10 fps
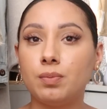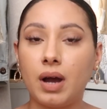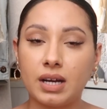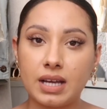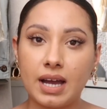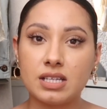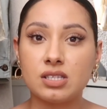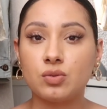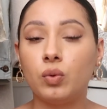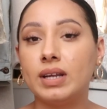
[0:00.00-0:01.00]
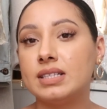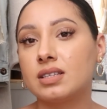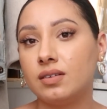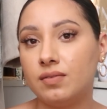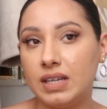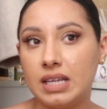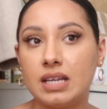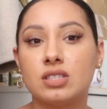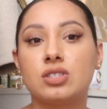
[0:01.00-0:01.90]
podcasts when it's convenient.